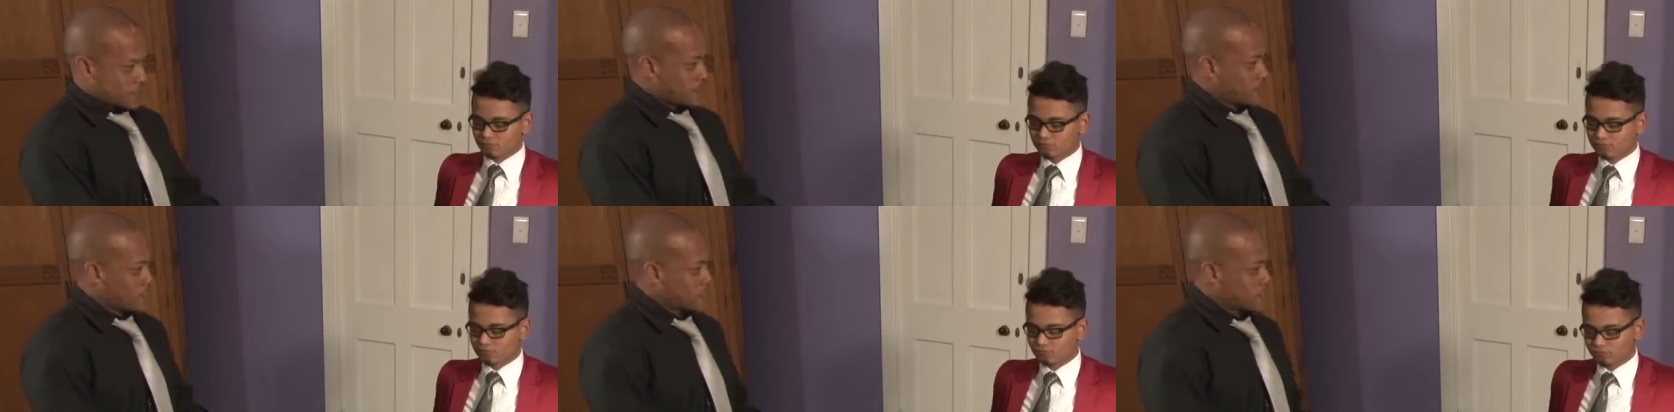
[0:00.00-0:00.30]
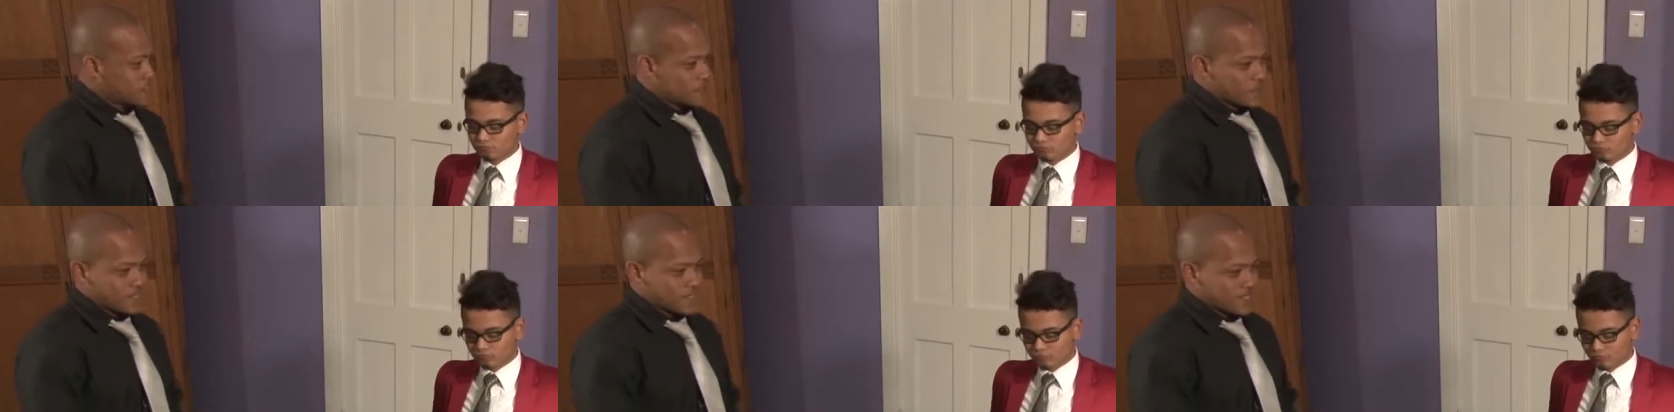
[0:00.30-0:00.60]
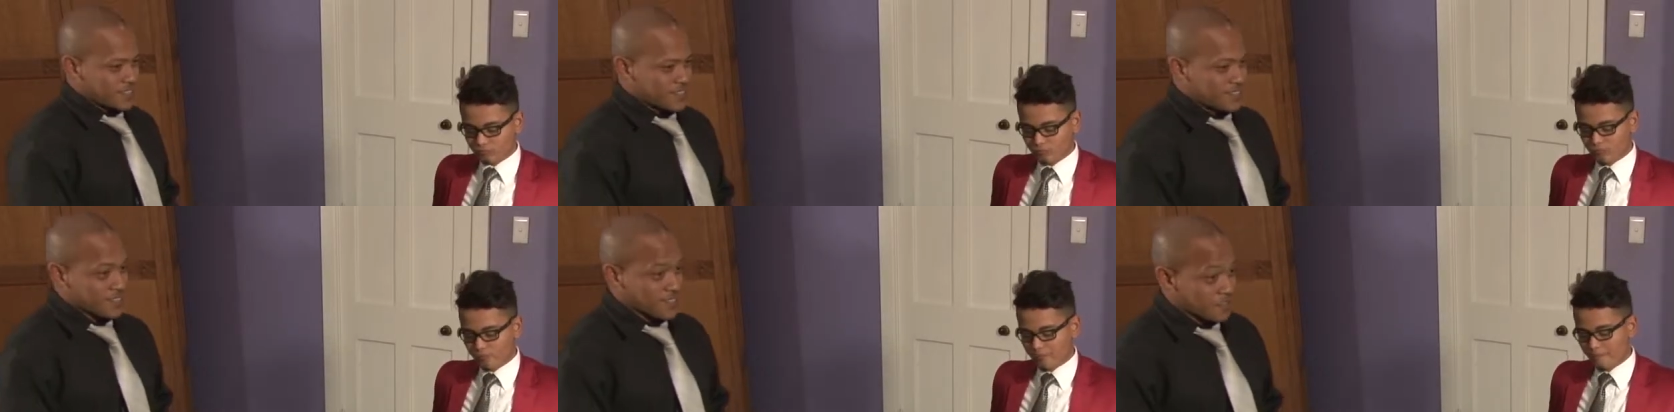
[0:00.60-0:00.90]

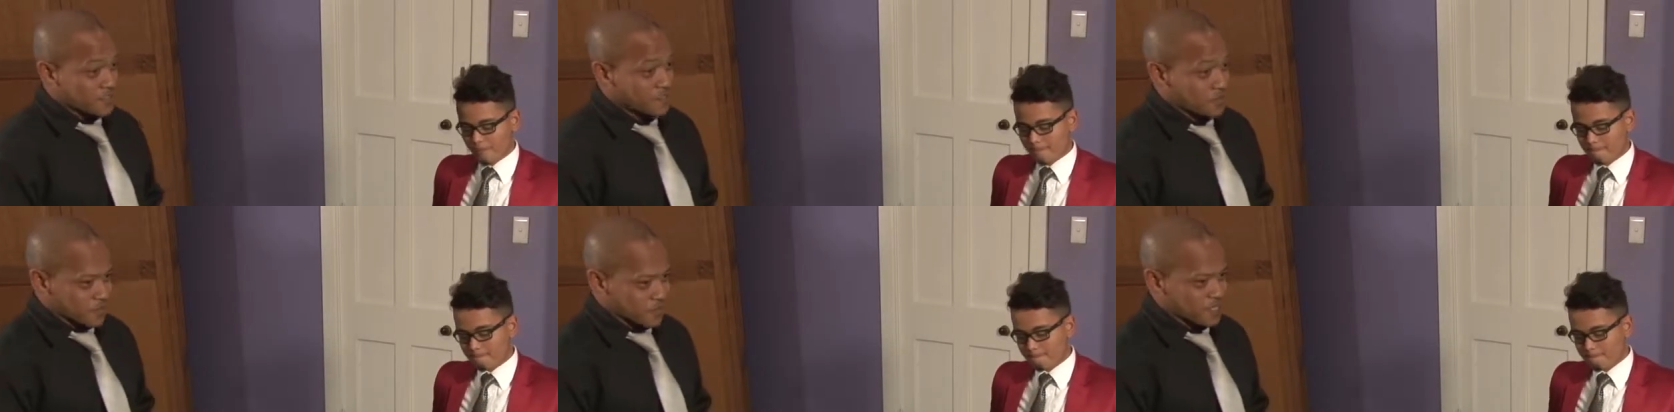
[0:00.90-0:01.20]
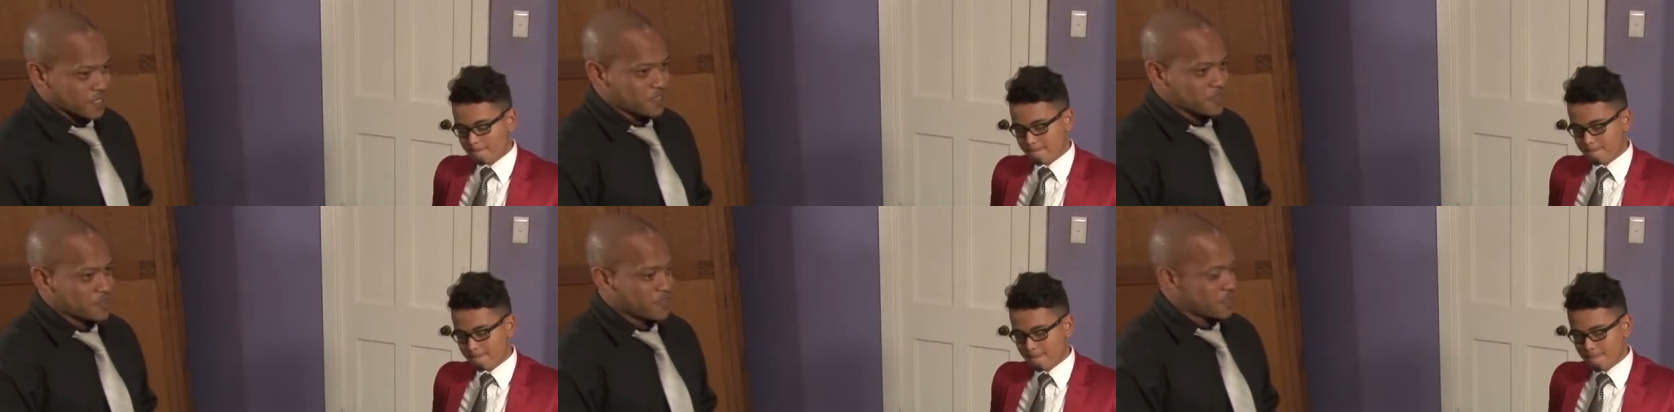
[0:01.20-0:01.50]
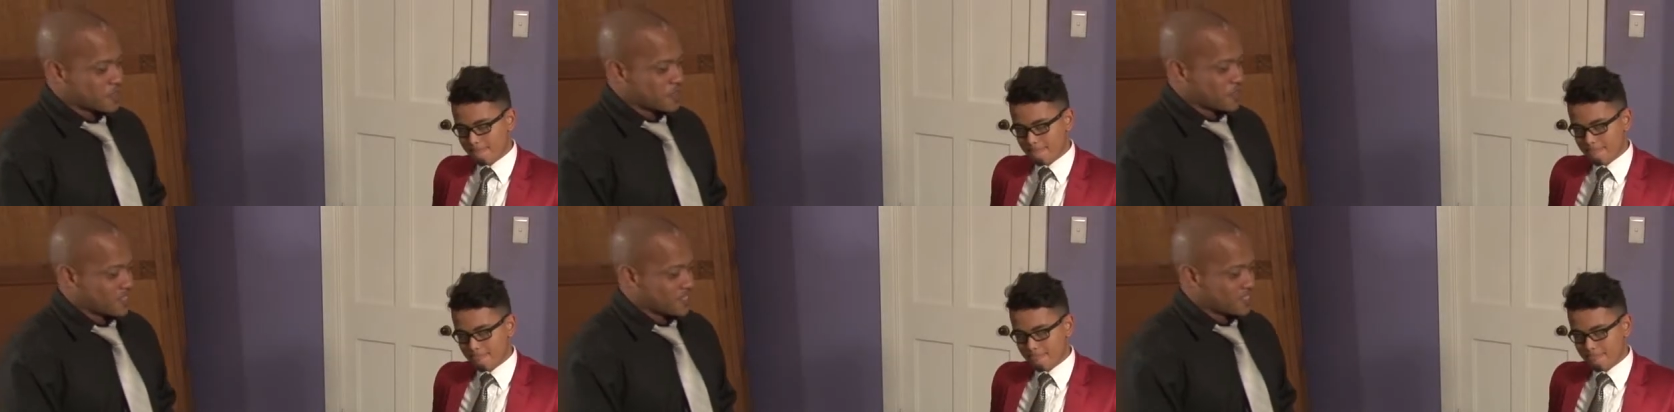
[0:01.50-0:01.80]
Speaker 1: gentlemen, uh, you may show
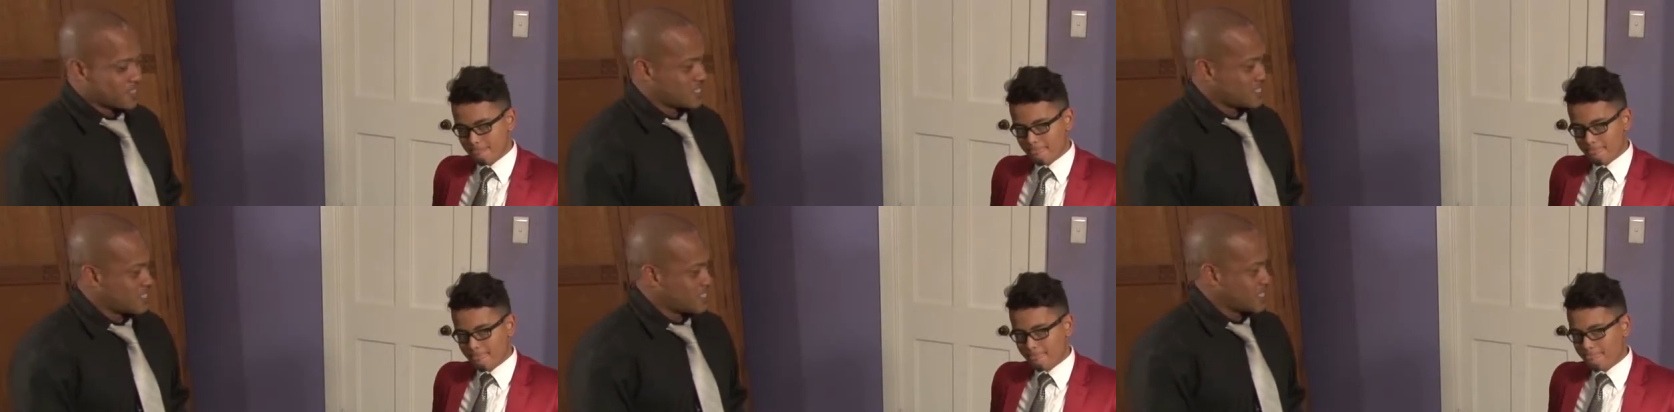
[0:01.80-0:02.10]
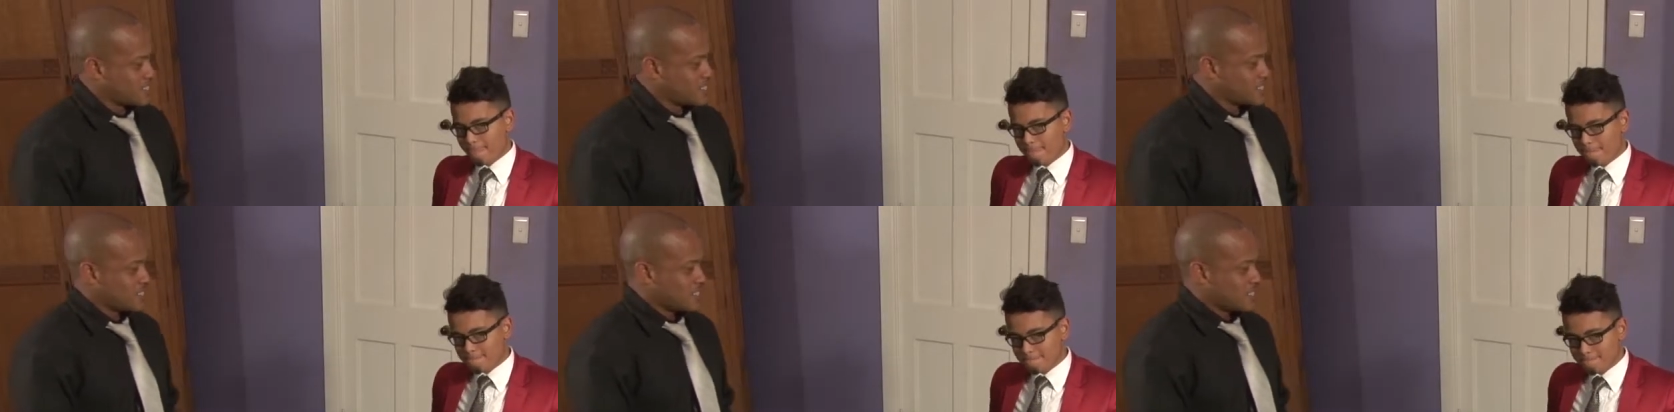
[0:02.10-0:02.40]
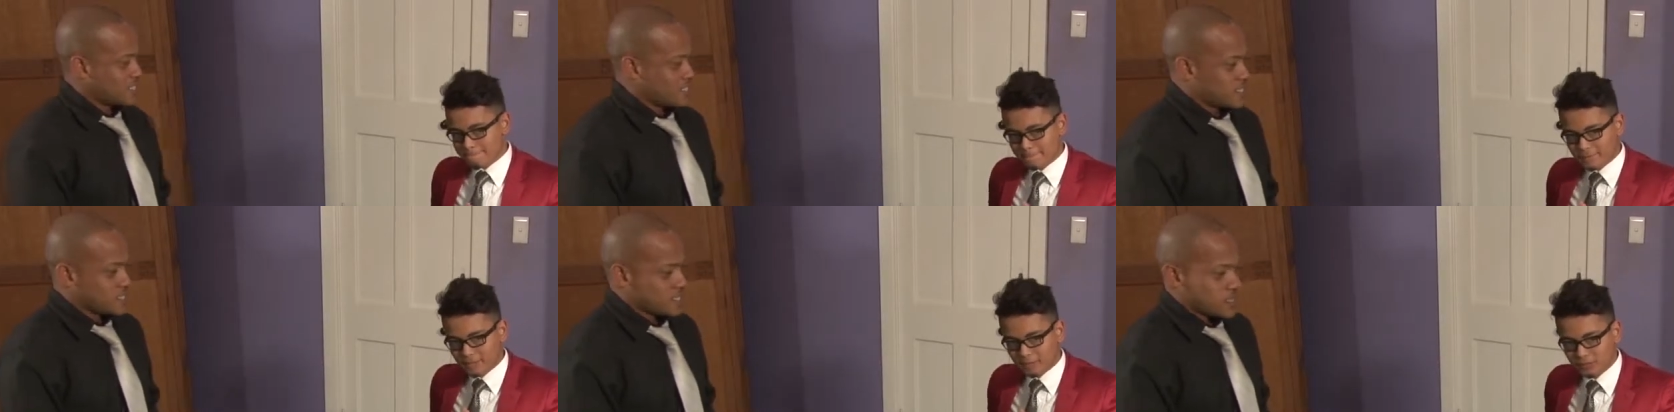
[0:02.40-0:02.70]
your cards.
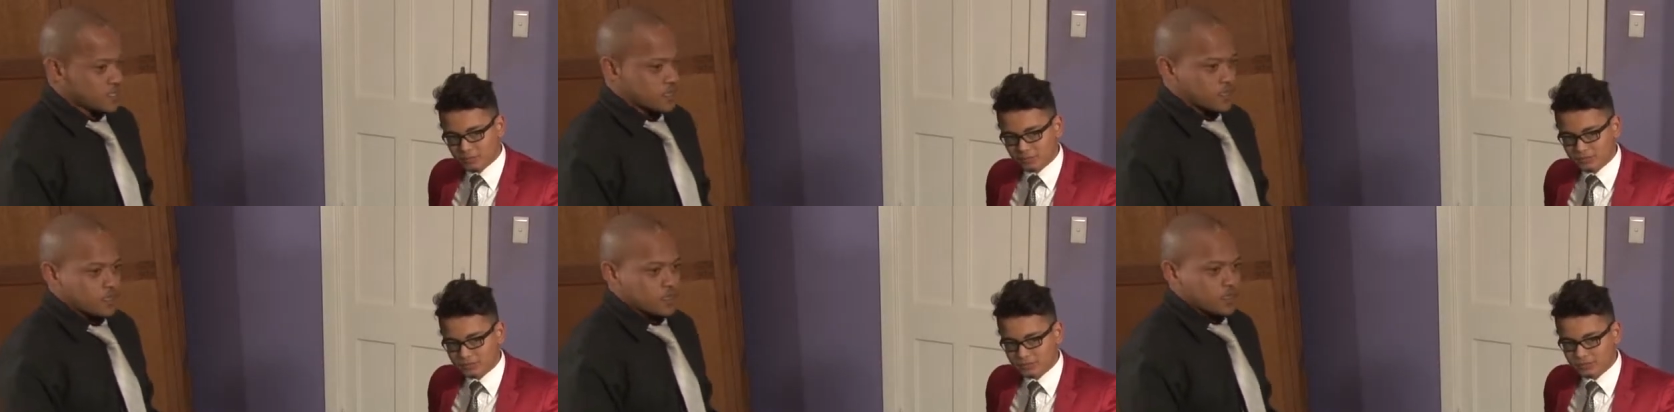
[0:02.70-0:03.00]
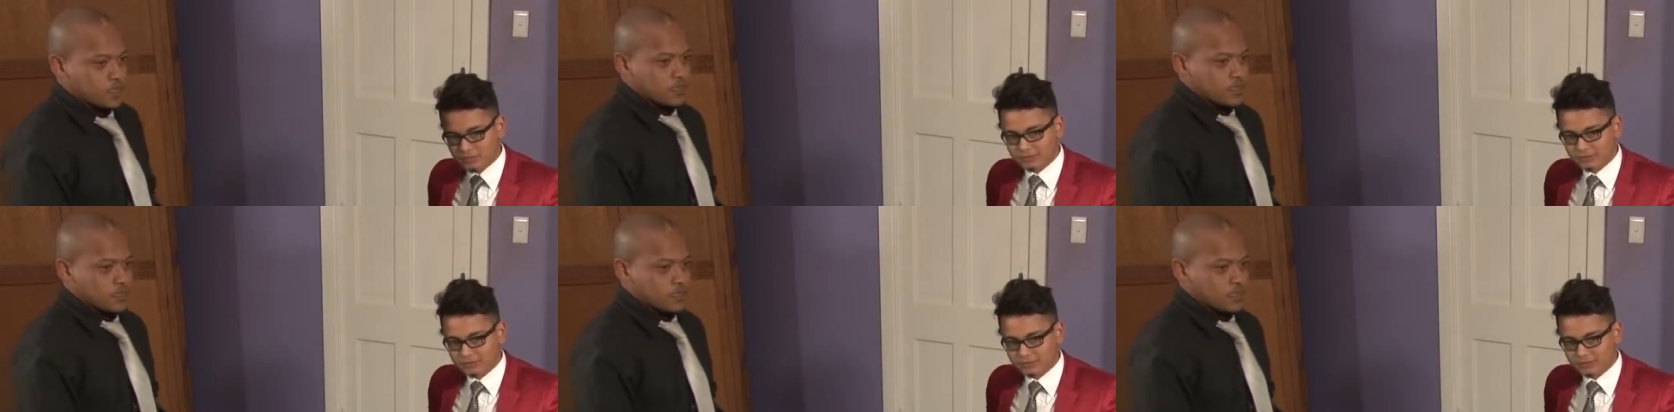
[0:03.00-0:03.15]
Wait.